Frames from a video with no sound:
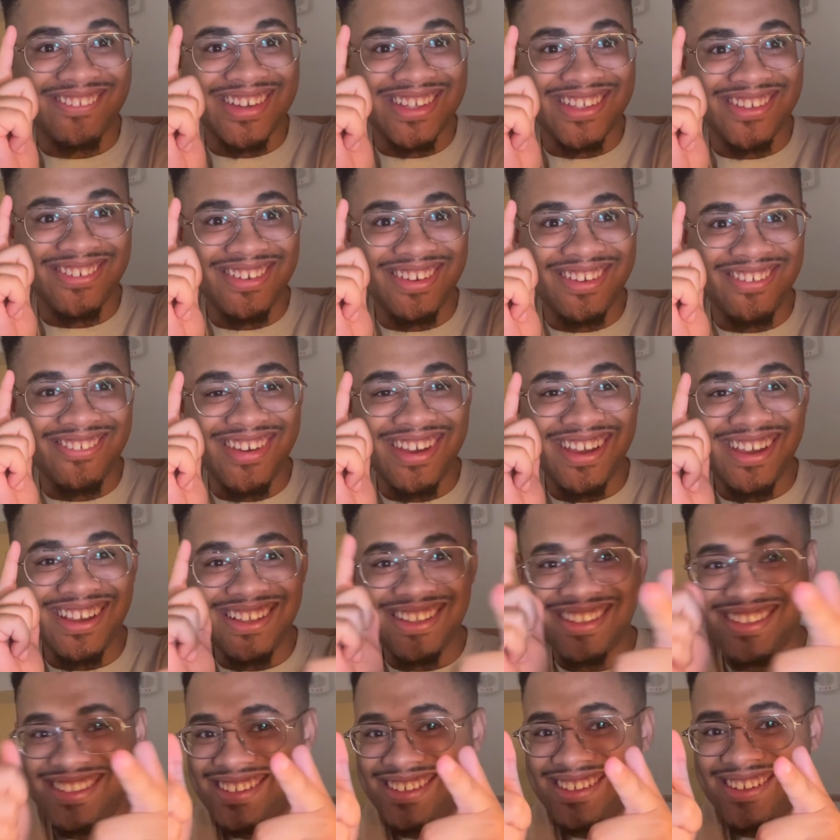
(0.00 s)
I doing
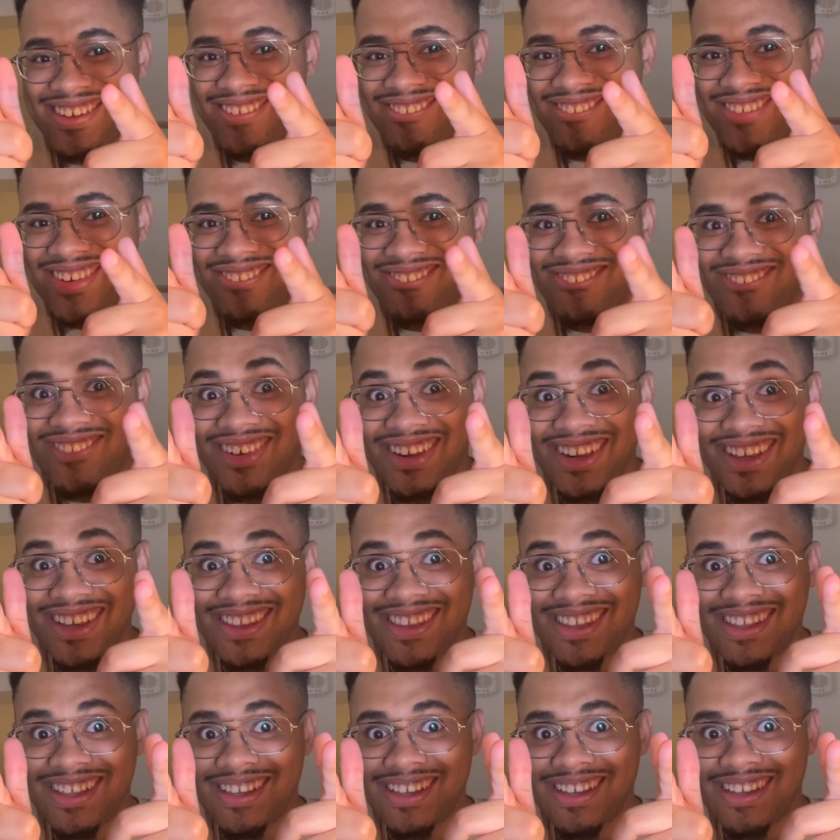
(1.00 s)
right? Am I
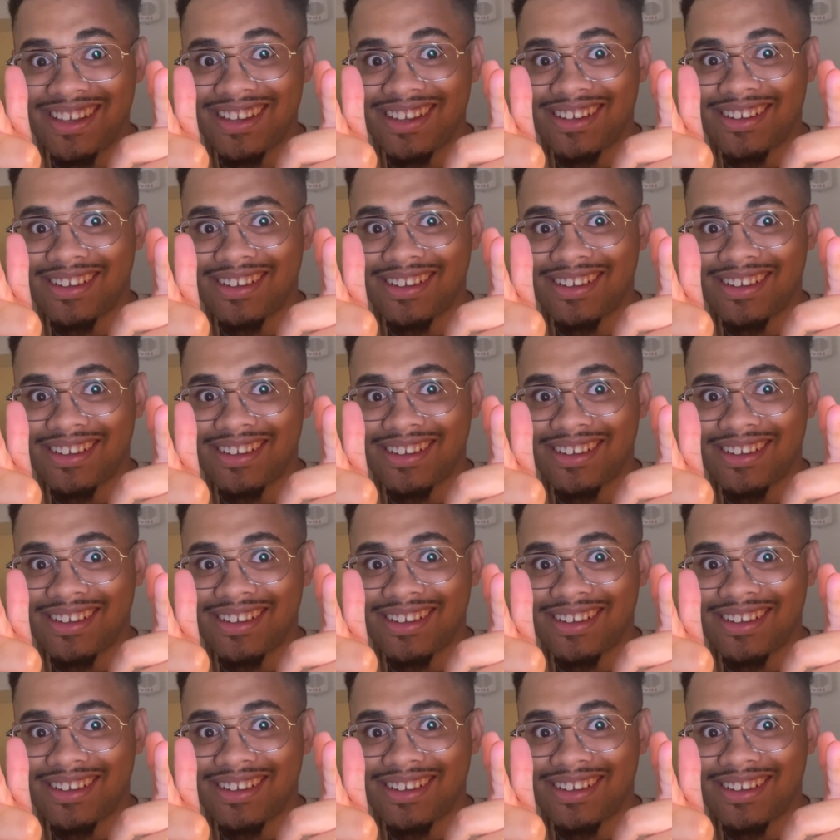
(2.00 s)
putting it?